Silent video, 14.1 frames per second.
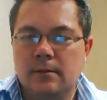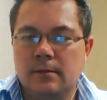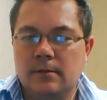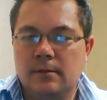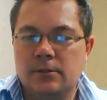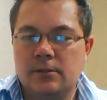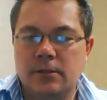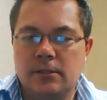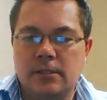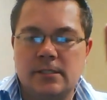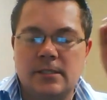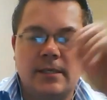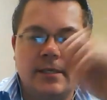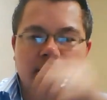Sugar says
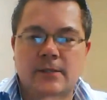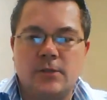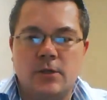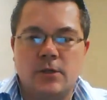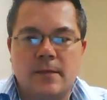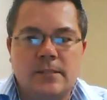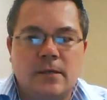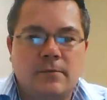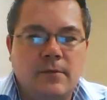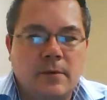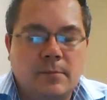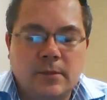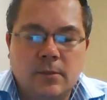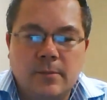I need to turn myself
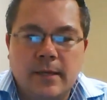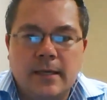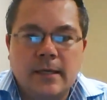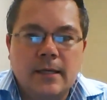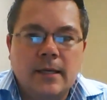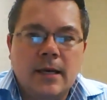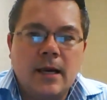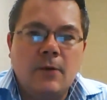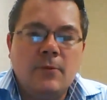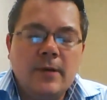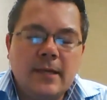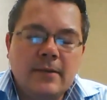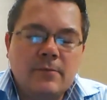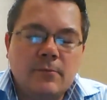up a little bit. I want
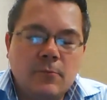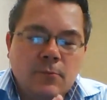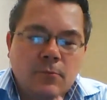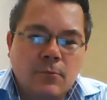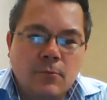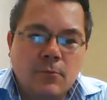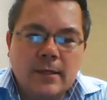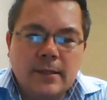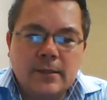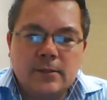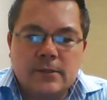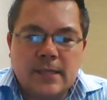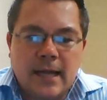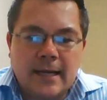to give one
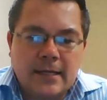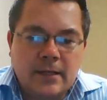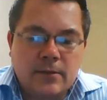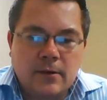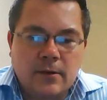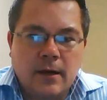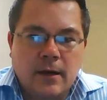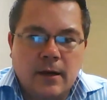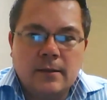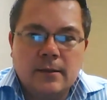little tiny thought.